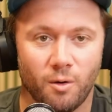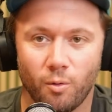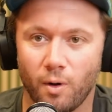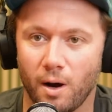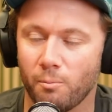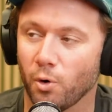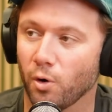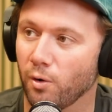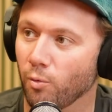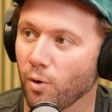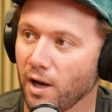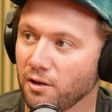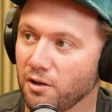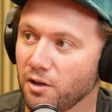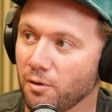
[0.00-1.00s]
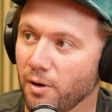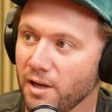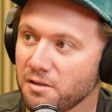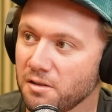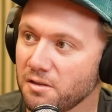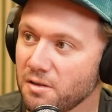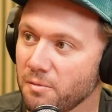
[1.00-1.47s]
1.1
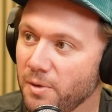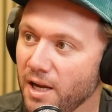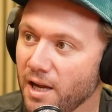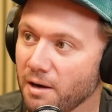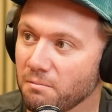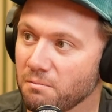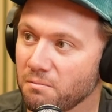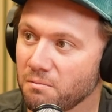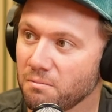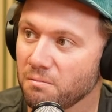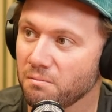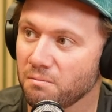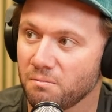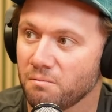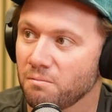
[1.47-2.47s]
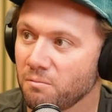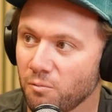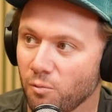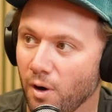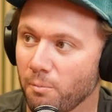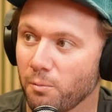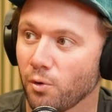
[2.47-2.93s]
US is about
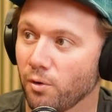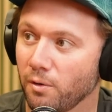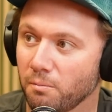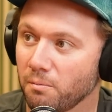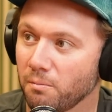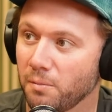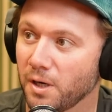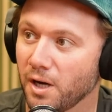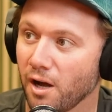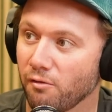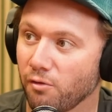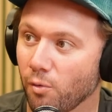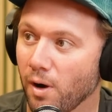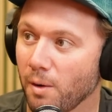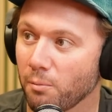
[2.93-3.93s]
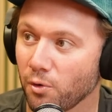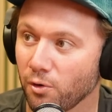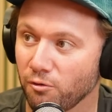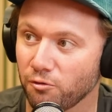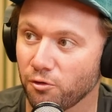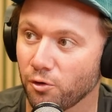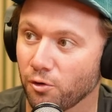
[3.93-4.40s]
bit over
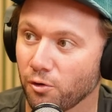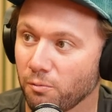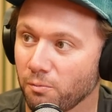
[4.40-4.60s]
1.4